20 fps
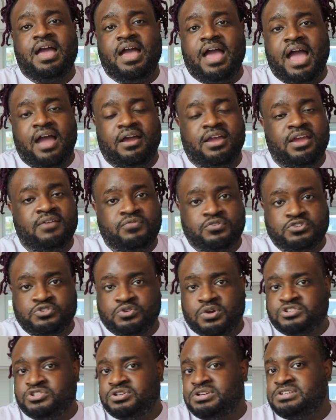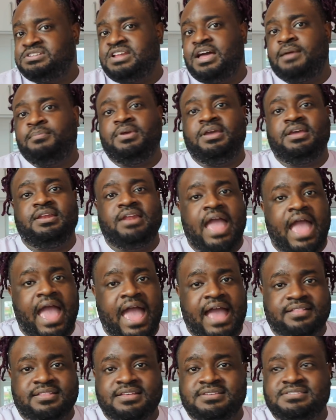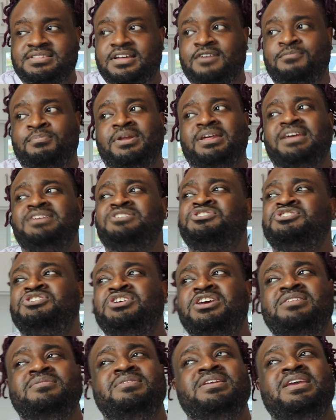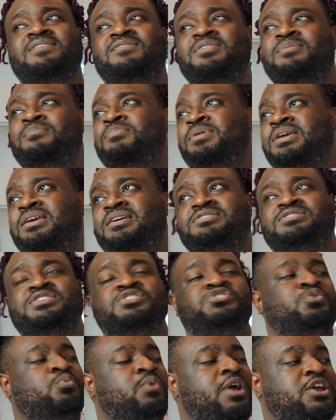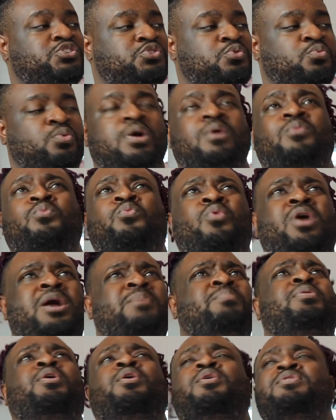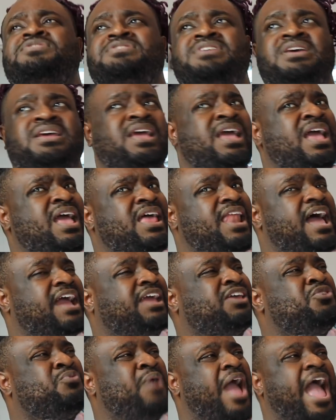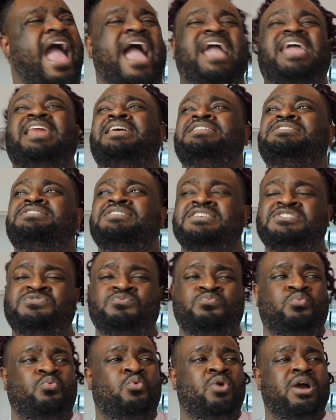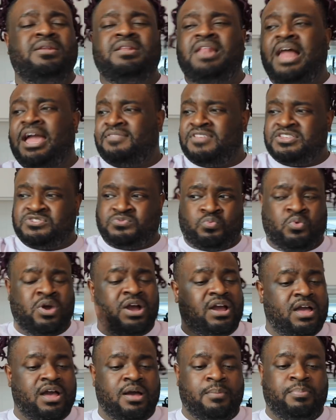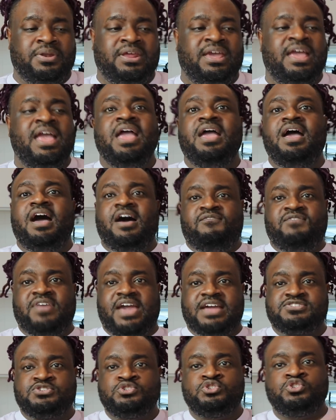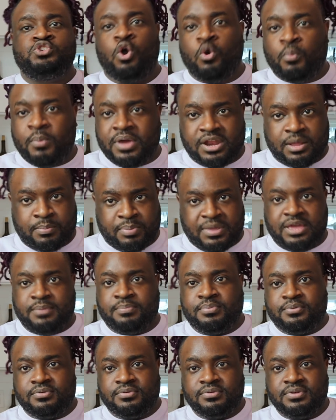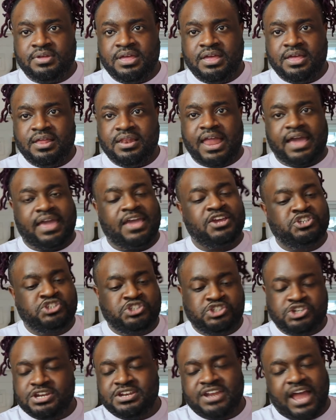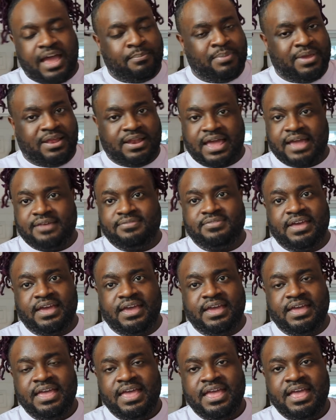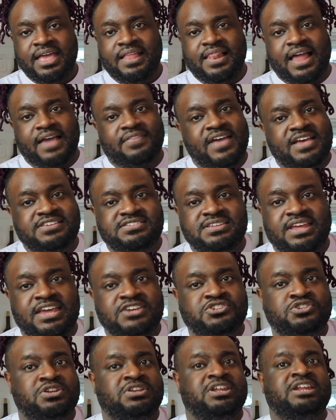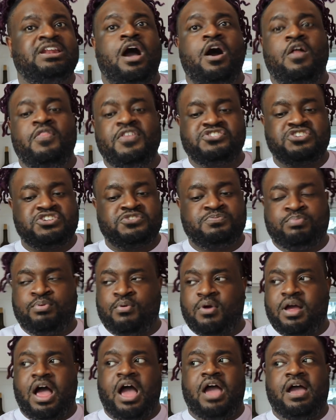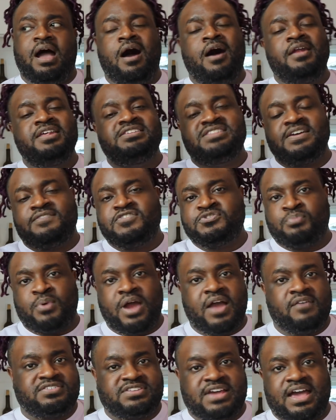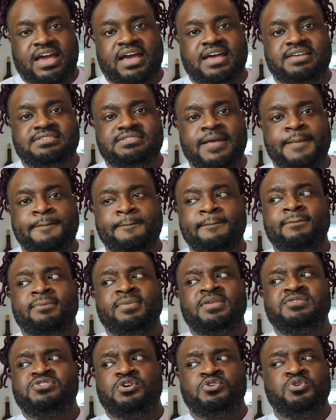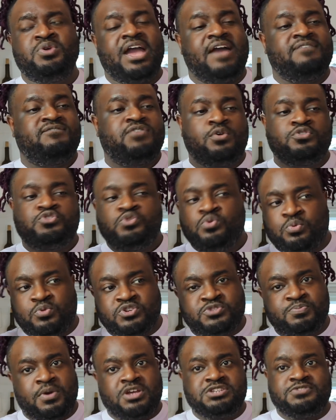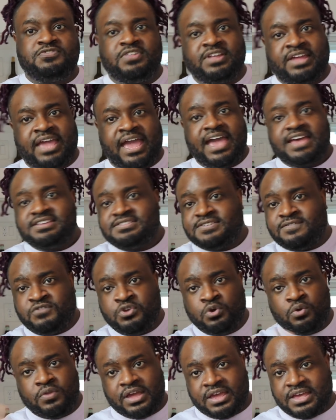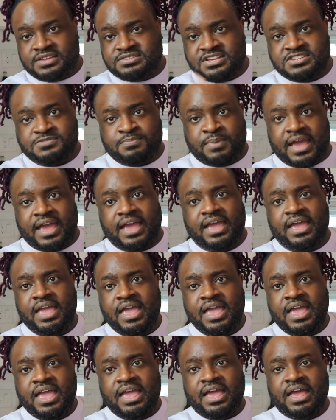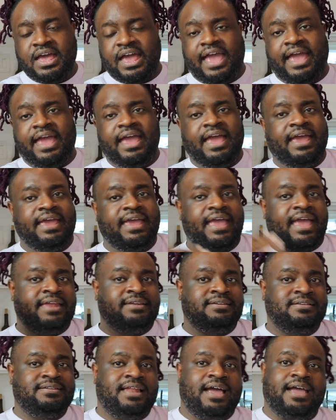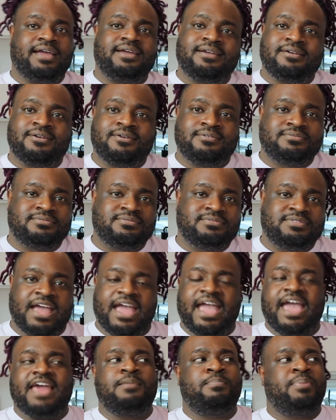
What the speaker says: our infrastructure is not being hacked and stuff, but it shouldn't even be a situation where one person, like, you hacking into this one, like, this one company affects so many people. Like, it should not be like that. Like, that's an issue. And then all this is all this stuff is privatized. So you got folks who are responsible for the gas, the fuel that gets us back, and like, they had to